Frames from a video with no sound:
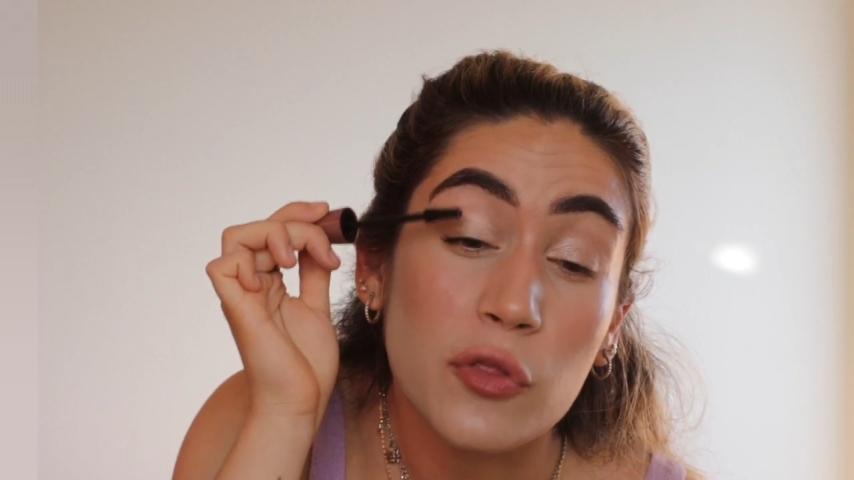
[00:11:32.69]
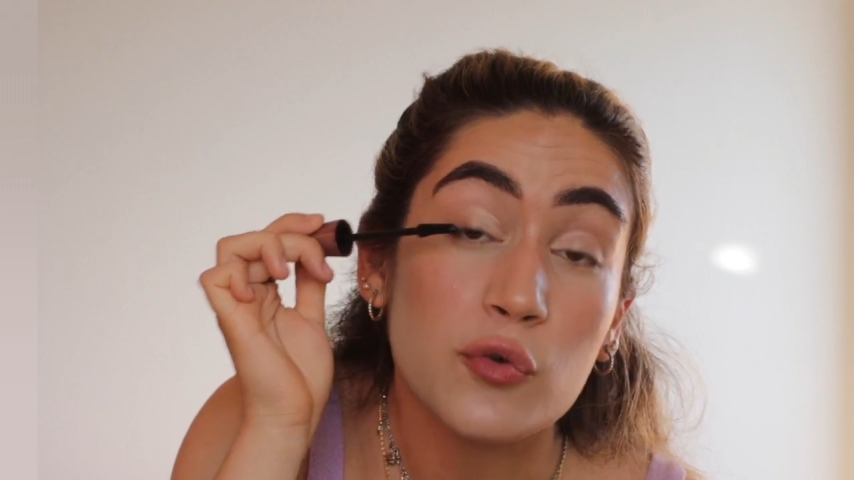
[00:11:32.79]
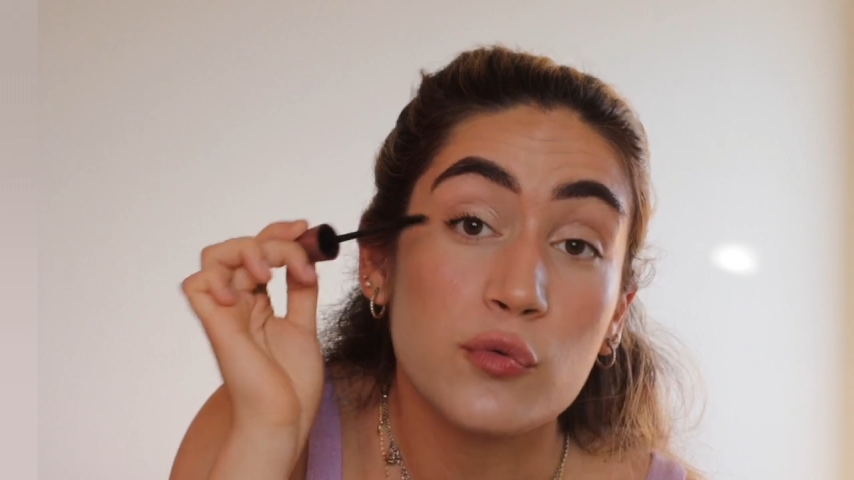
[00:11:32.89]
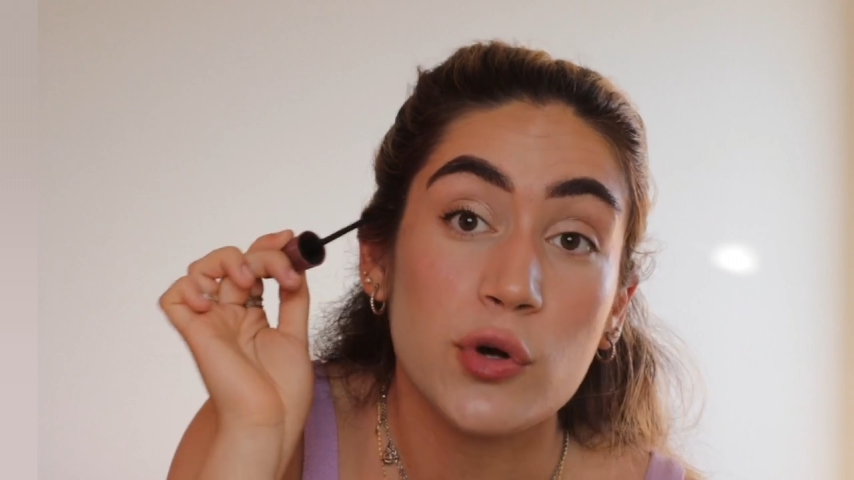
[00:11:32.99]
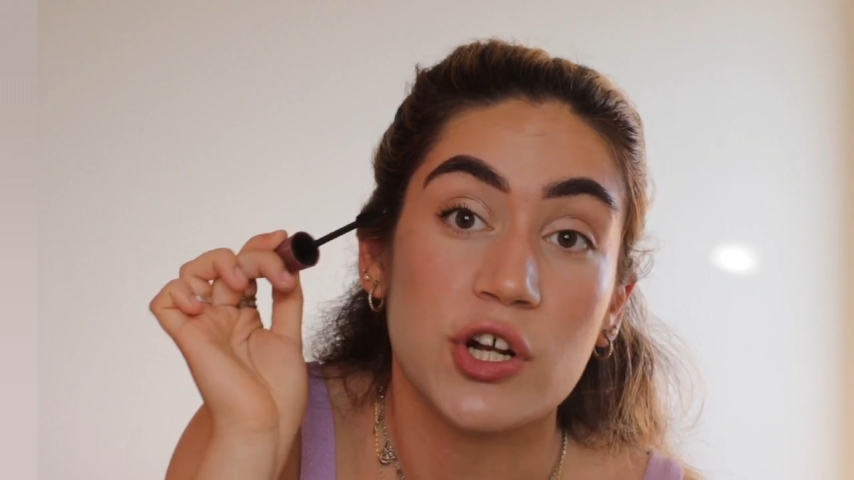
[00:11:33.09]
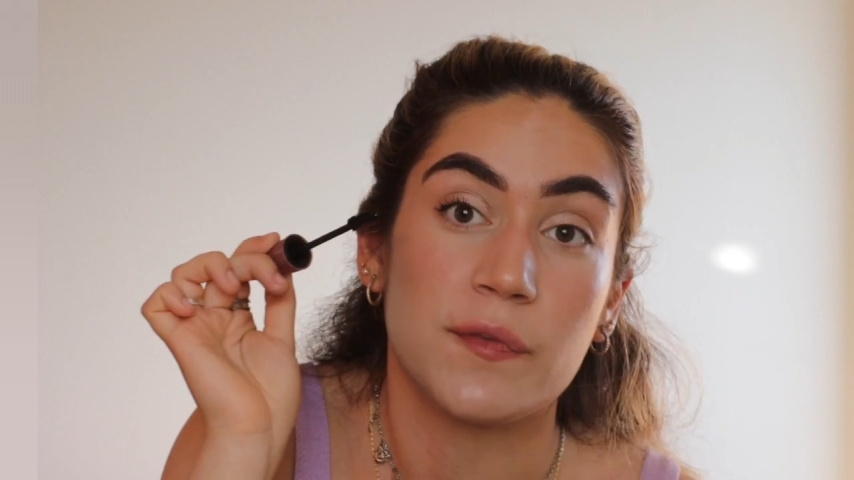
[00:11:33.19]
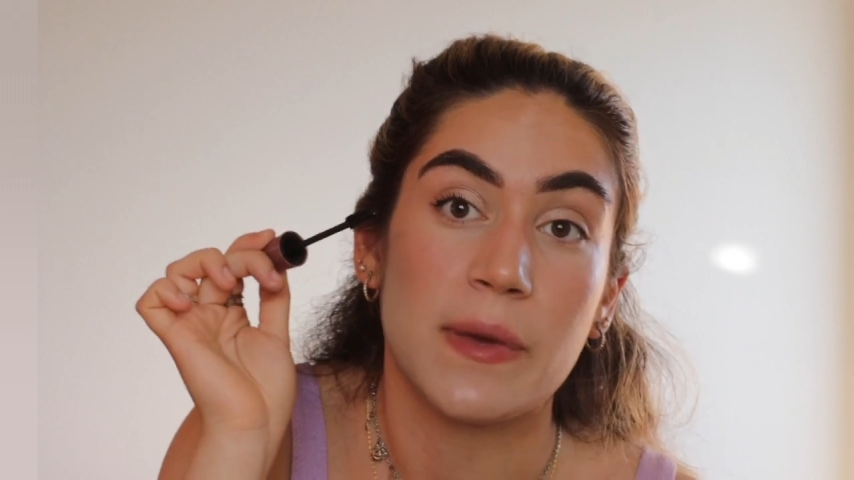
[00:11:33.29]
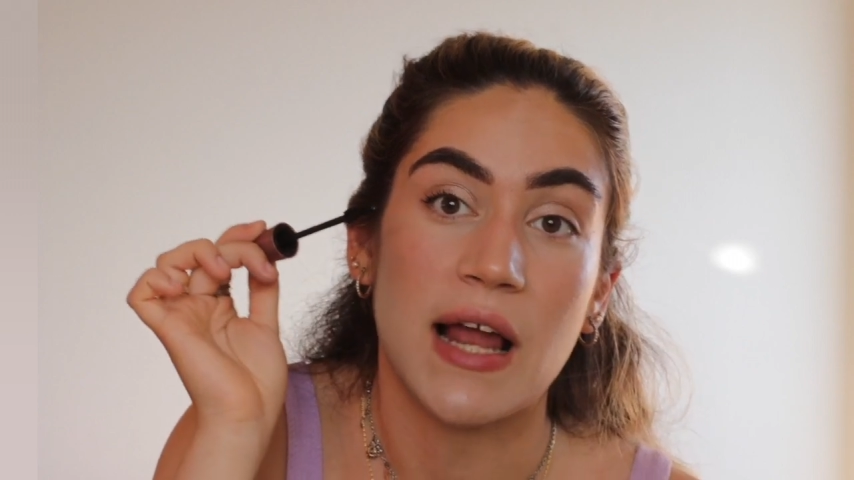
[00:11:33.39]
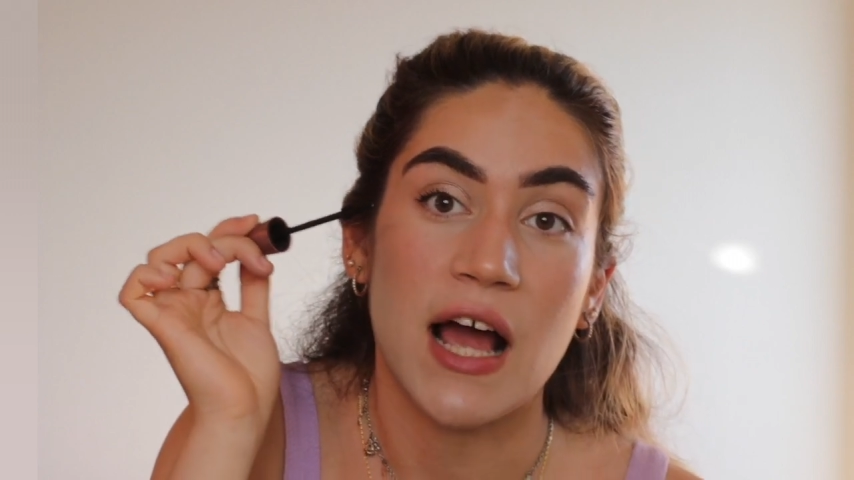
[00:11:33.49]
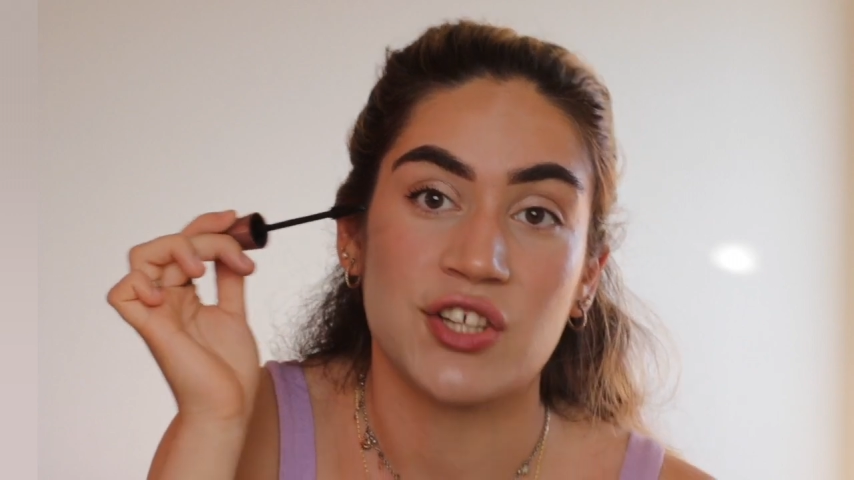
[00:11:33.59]
the root of my
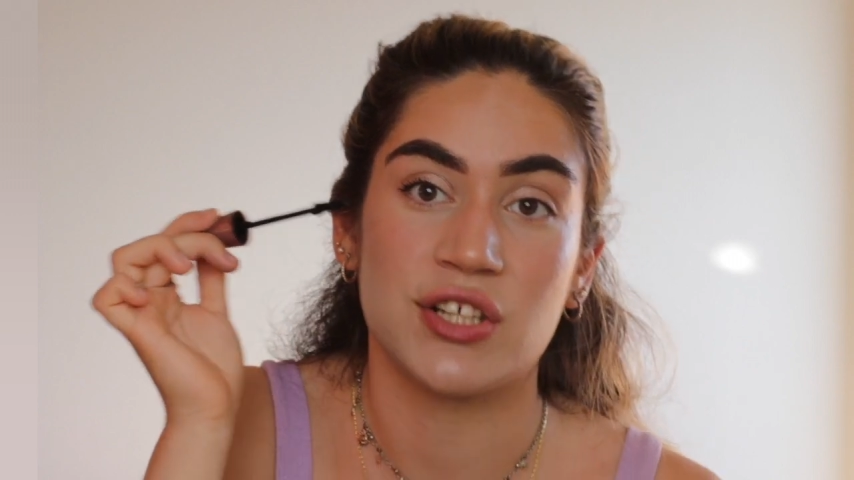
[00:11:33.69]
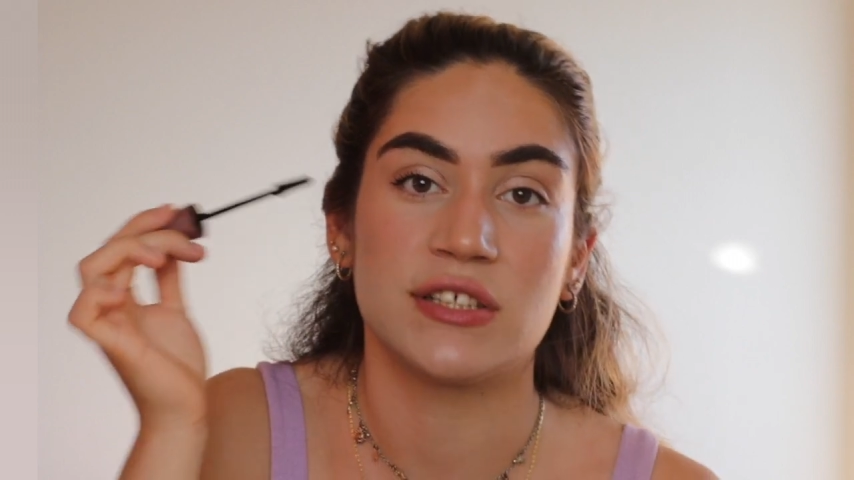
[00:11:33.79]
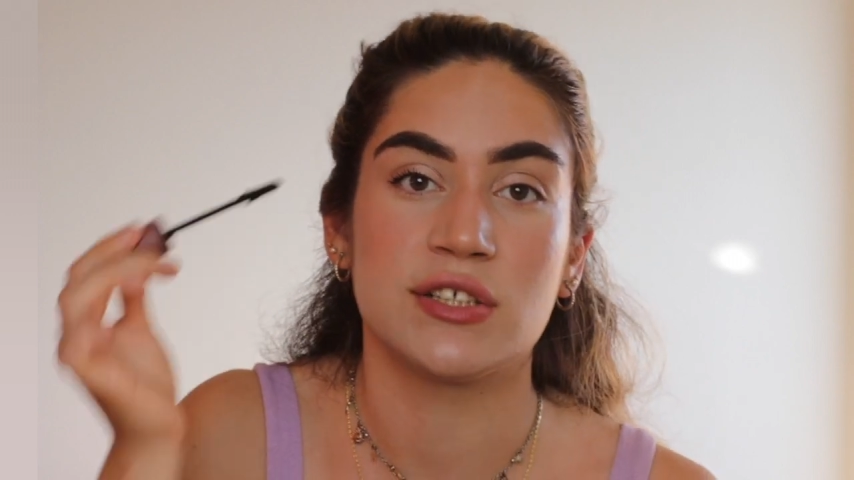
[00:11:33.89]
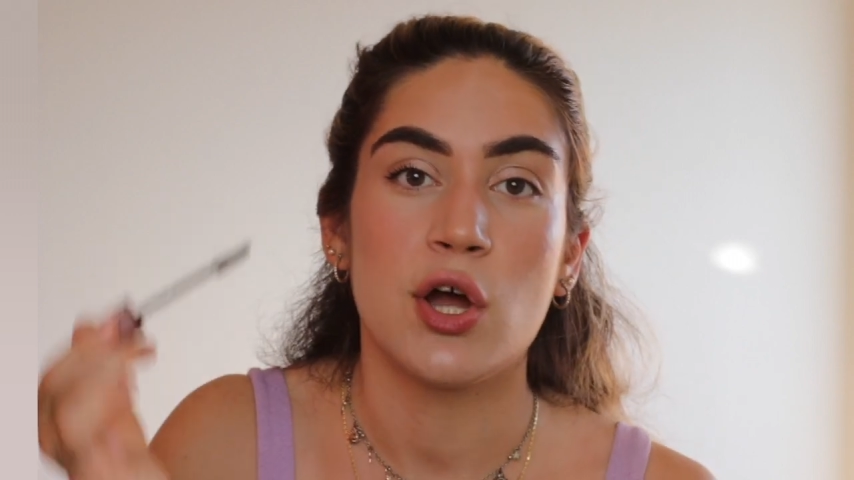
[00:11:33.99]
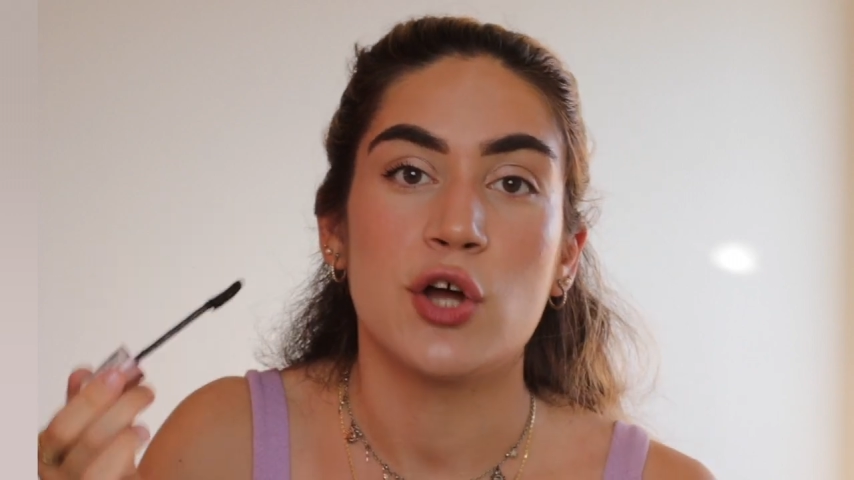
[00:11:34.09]
lashes